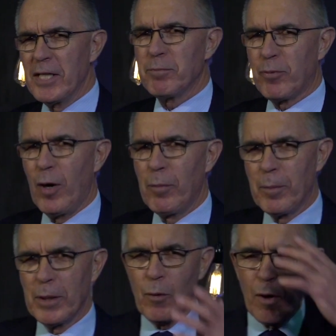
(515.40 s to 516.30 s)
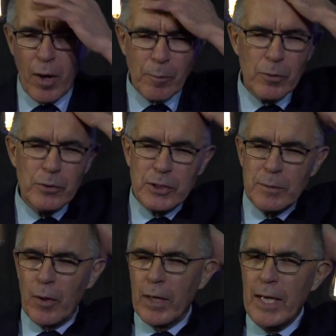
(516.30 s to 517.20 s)
probably why I'm losing
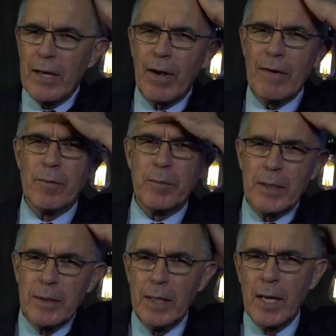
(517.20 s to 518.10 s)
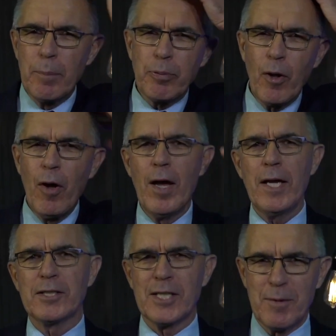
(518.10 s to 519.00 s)
my hair. I haven't been
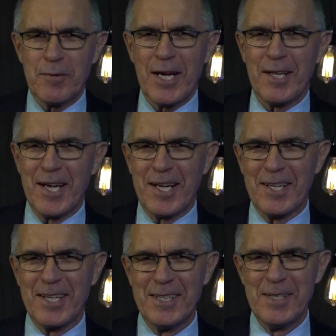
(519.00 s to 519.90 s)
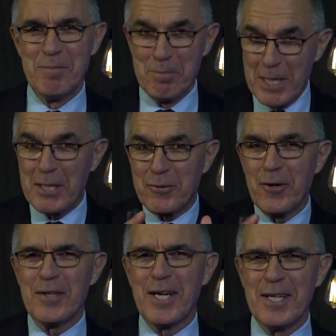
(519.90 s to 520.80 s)
applying some of that lately. Better
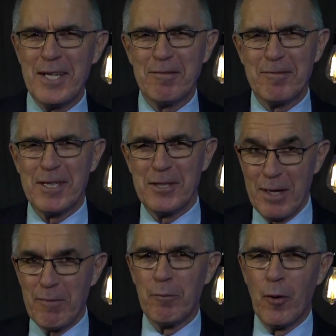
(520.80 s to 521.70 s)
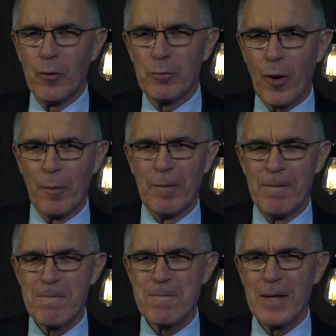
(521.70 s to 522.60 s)
try that if you have a bald problem.
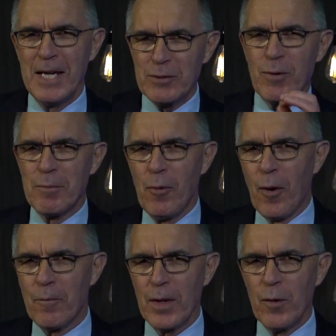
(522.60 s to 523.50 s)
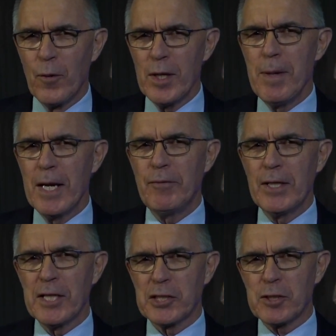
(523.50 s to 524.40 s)
Here's one more. What about if you
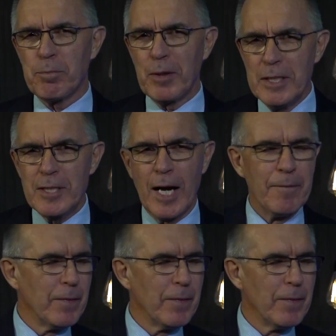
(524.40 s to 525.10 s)
get a splinter?